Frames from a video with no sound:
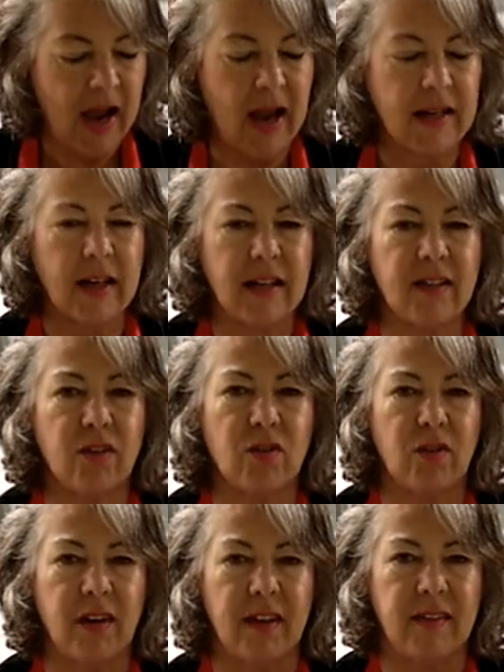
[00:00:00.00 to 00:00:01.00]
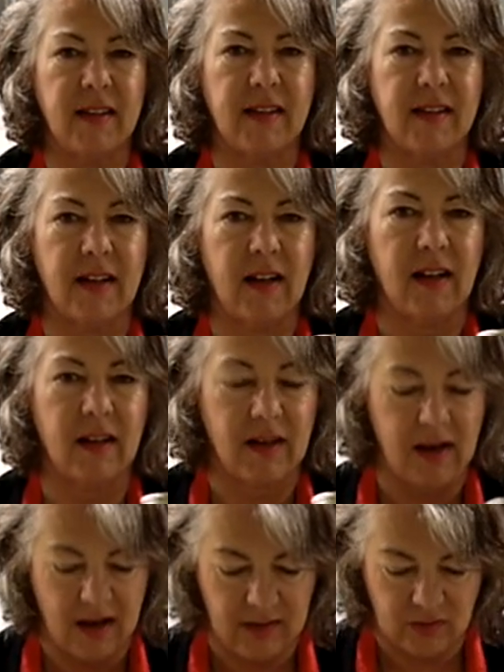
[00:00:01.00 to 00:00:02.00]
and I store it in these little
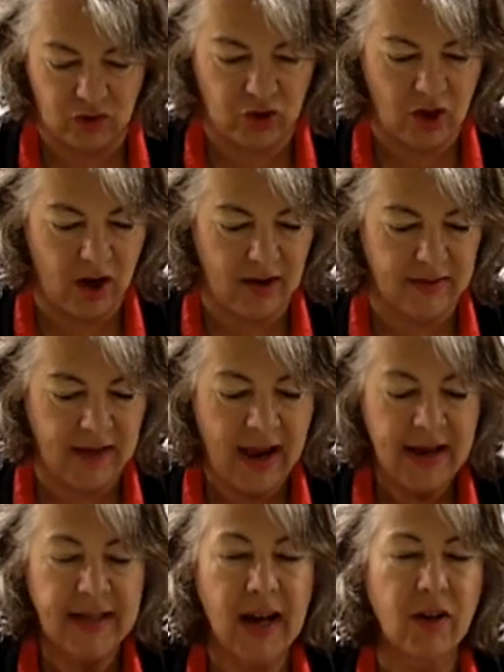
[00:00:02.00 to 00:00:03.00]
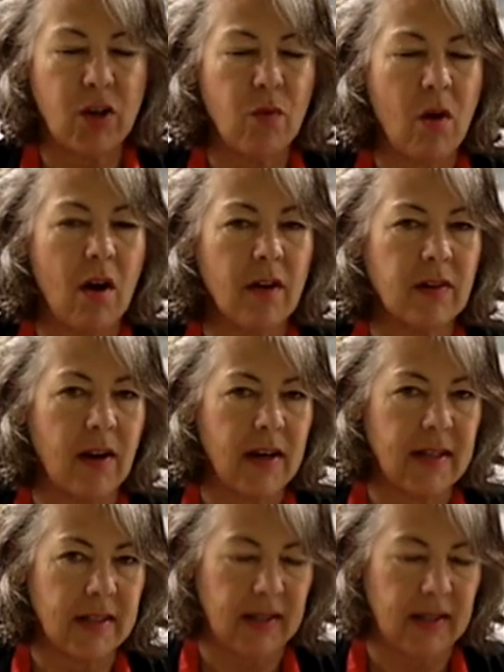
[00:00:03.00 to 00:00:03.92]
glass jars. Now you are going to